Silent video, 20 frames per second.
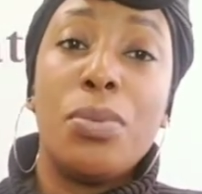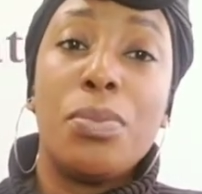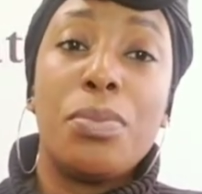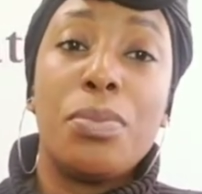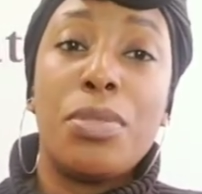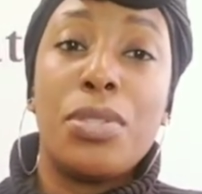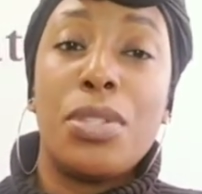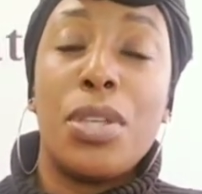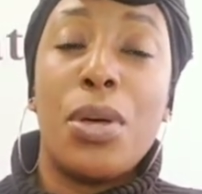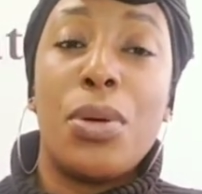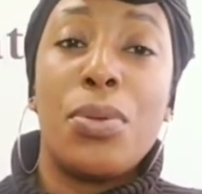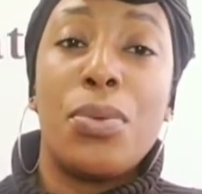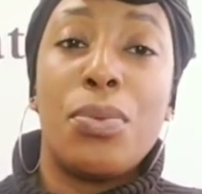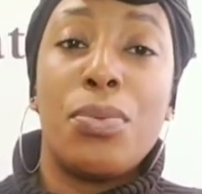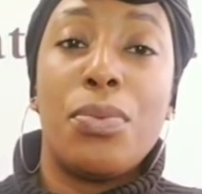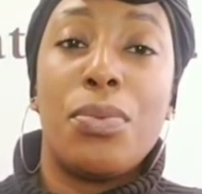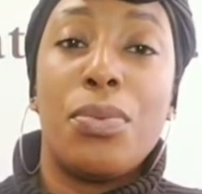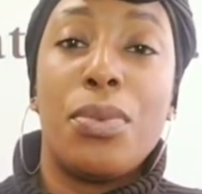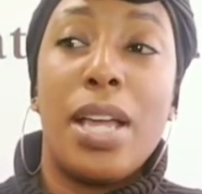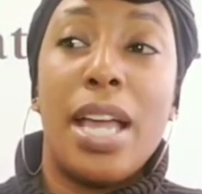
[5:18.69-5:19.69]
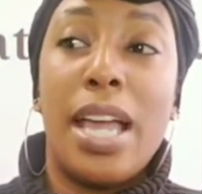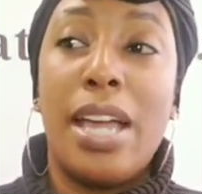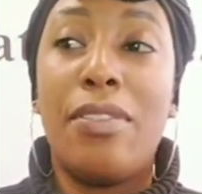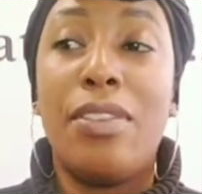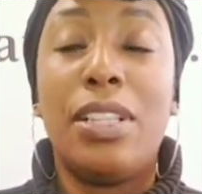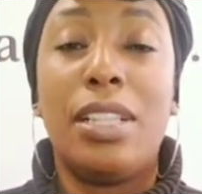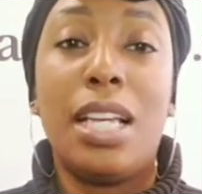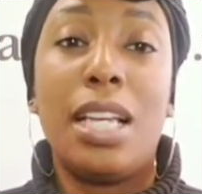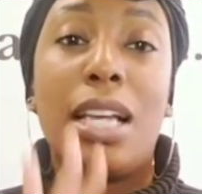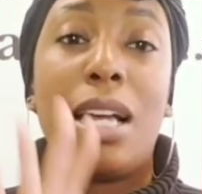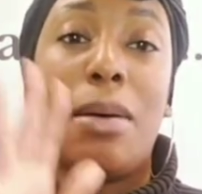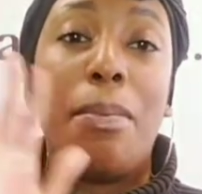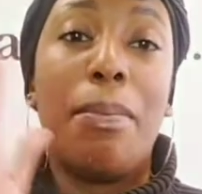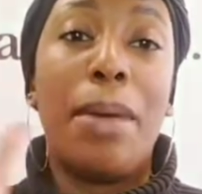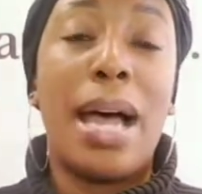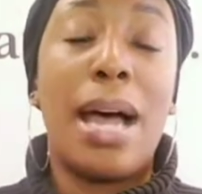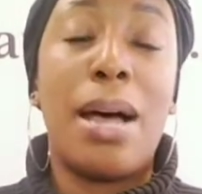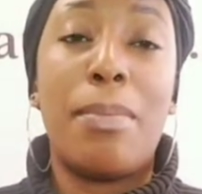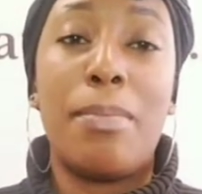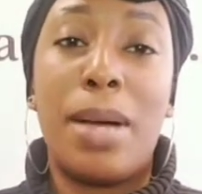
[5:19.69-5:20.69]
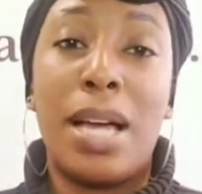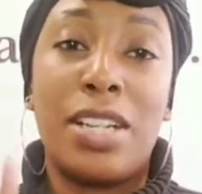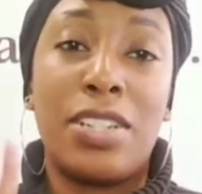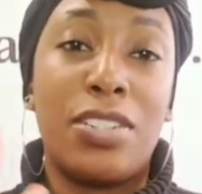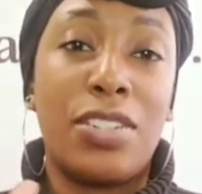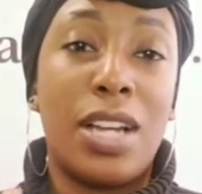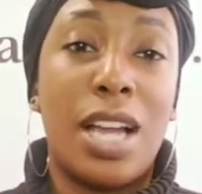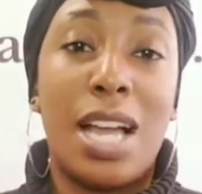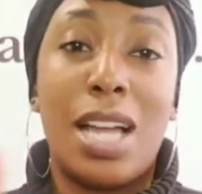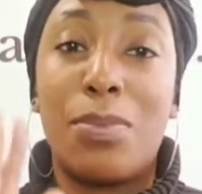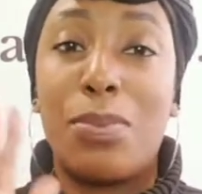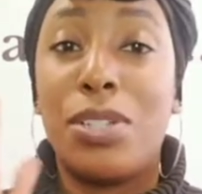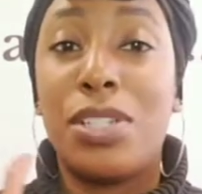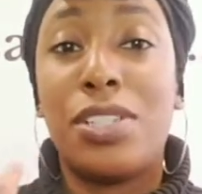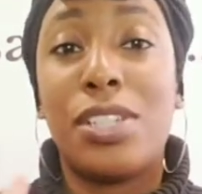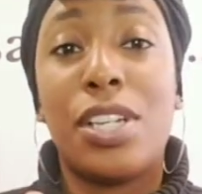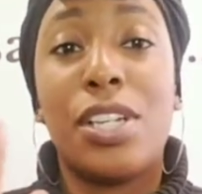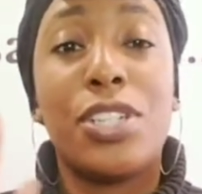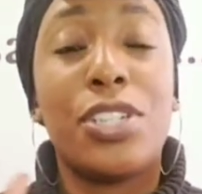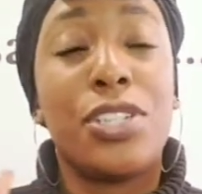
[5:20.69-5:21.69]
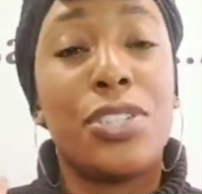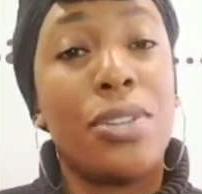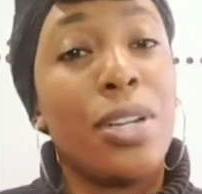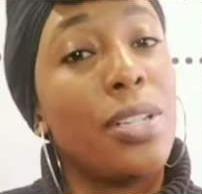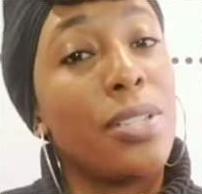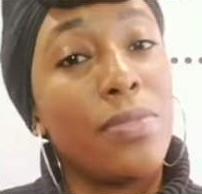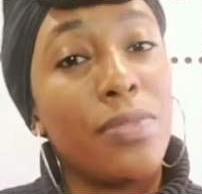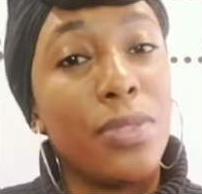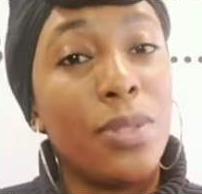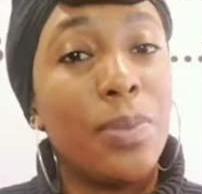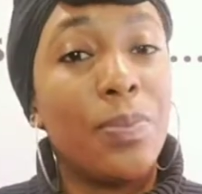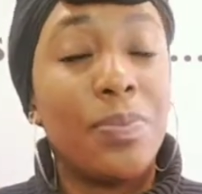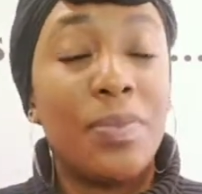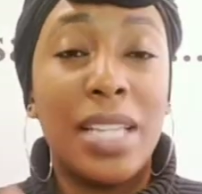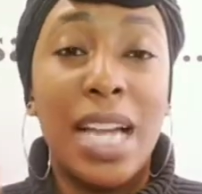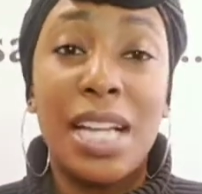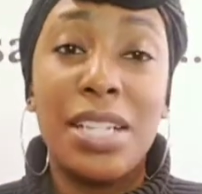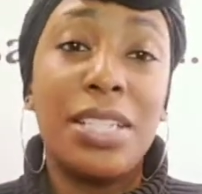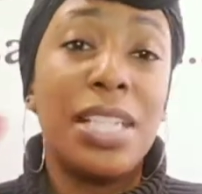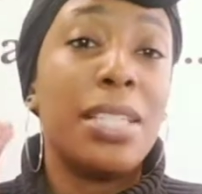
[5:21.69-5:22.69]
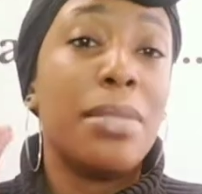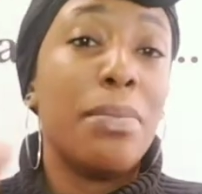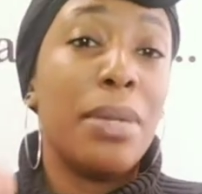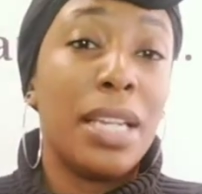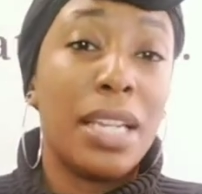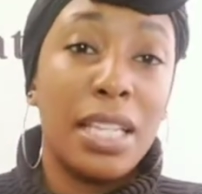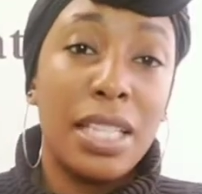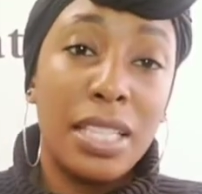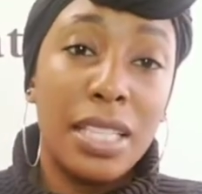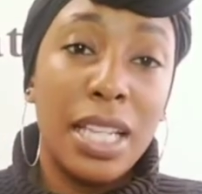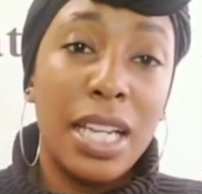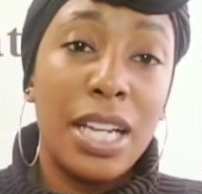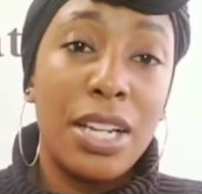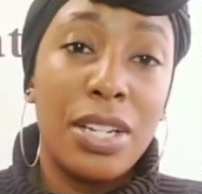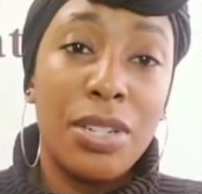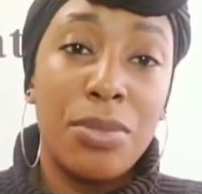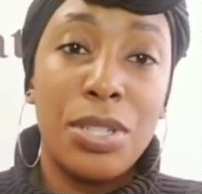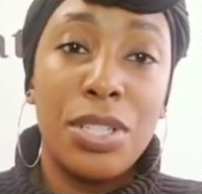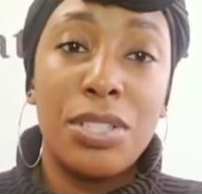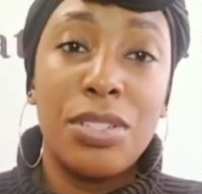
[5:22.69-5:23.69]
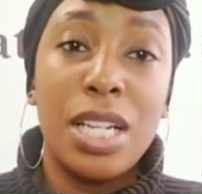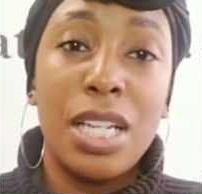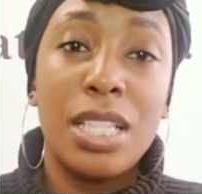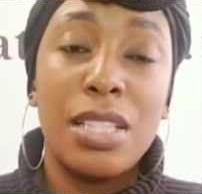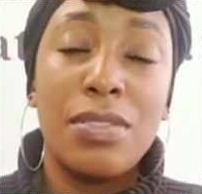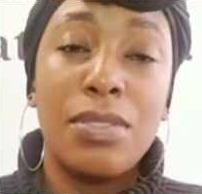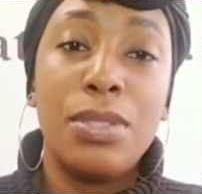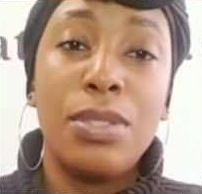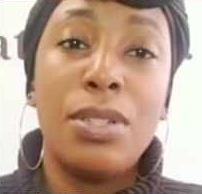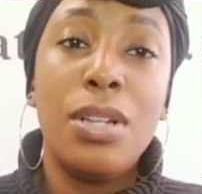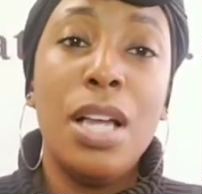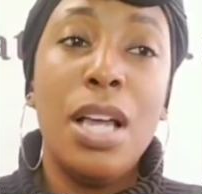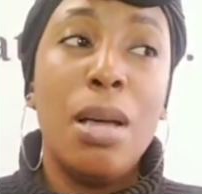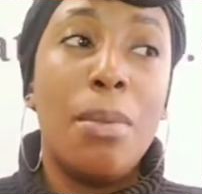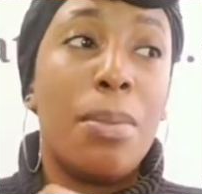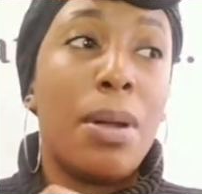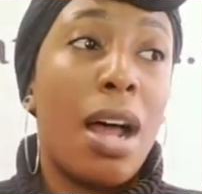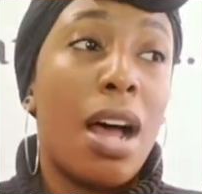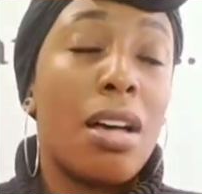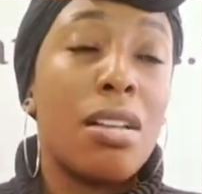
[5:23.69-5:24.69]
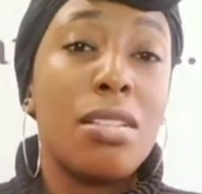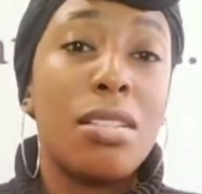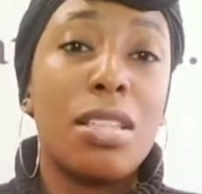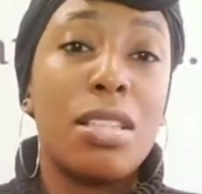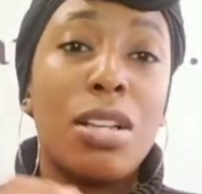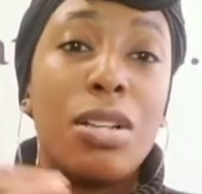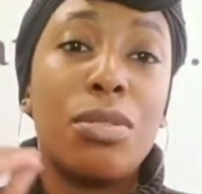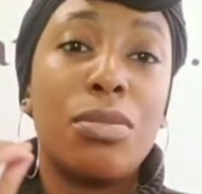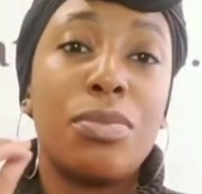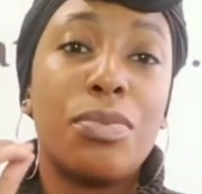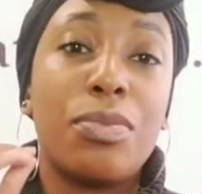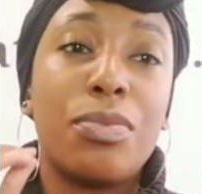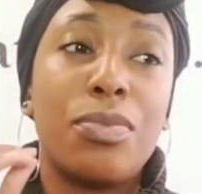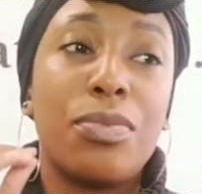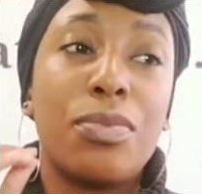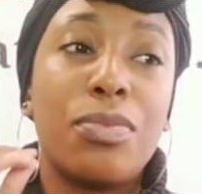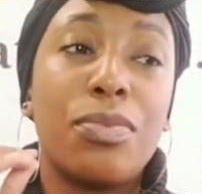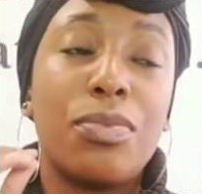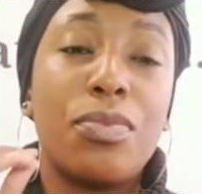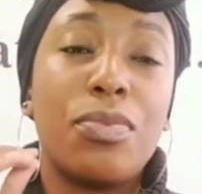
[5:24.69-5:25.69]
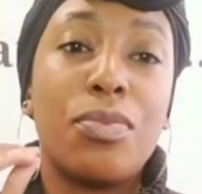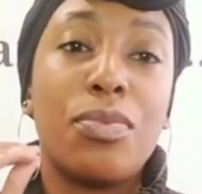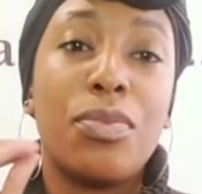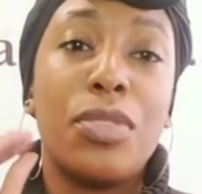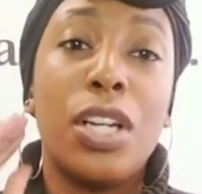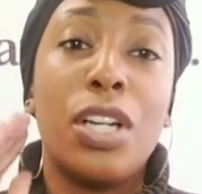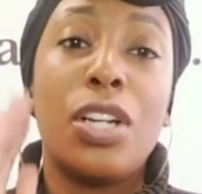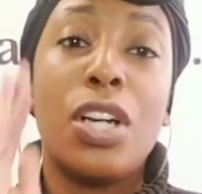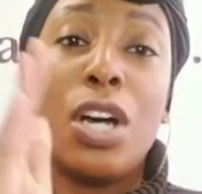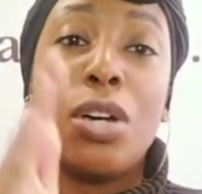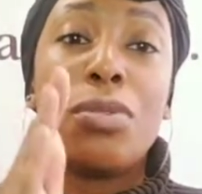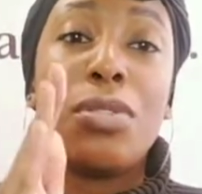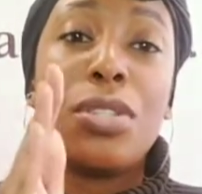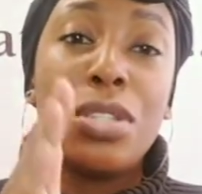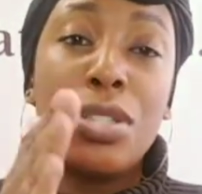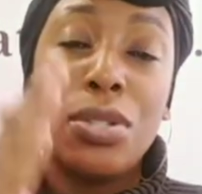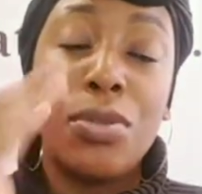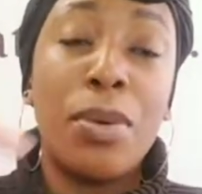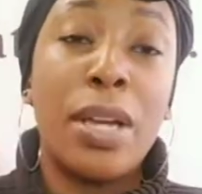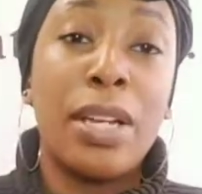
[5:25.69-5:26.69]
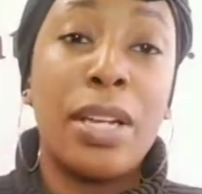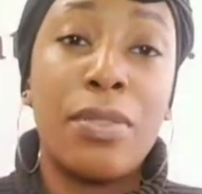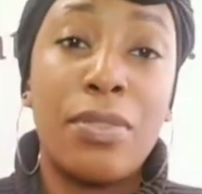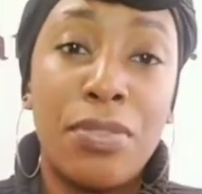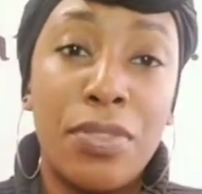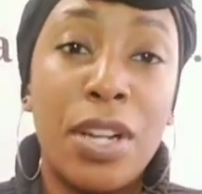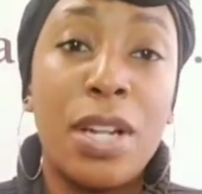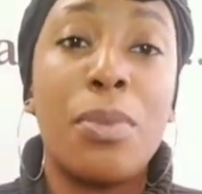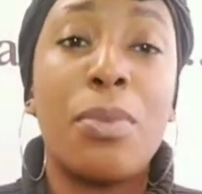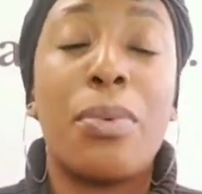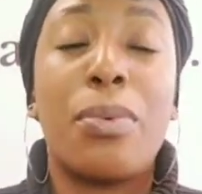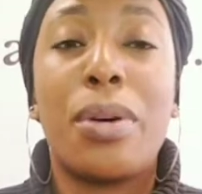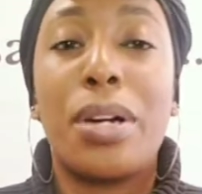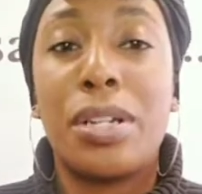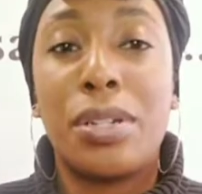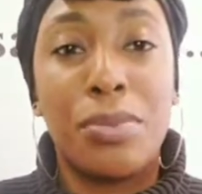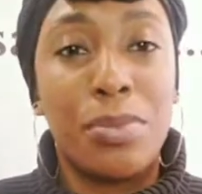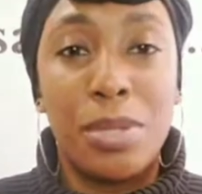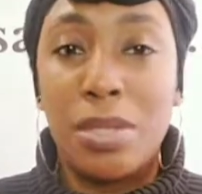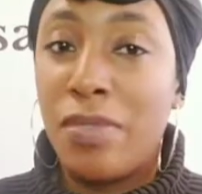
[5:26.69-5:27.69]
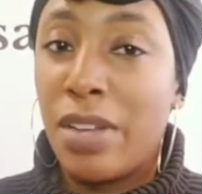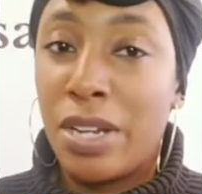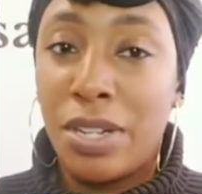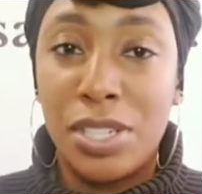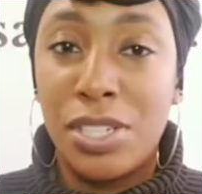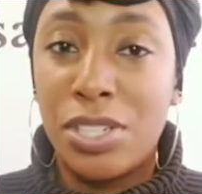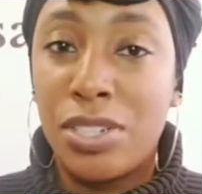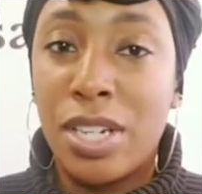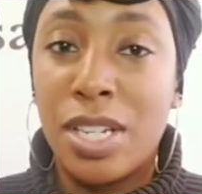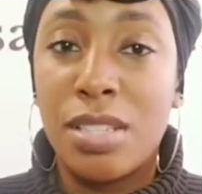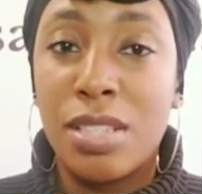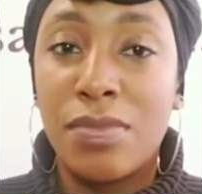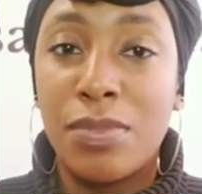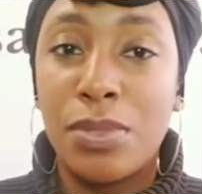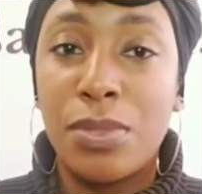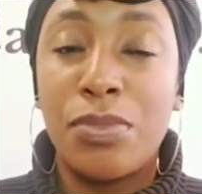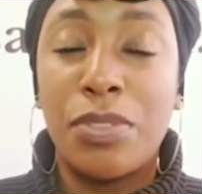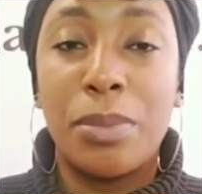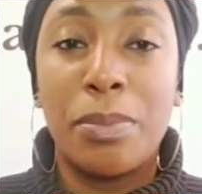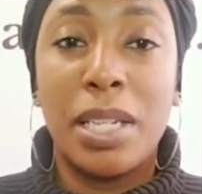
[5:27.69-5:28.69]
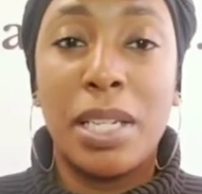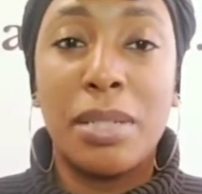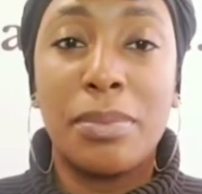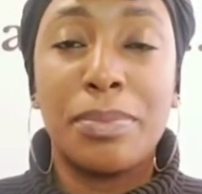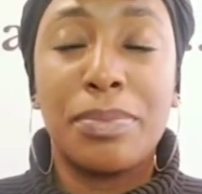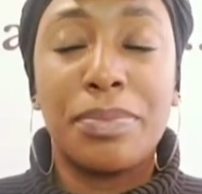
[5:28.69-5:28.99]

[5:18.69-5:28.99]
So everything about my job was just stressful. Not just being there was stressful, but also the go to and from work was very stressful for me.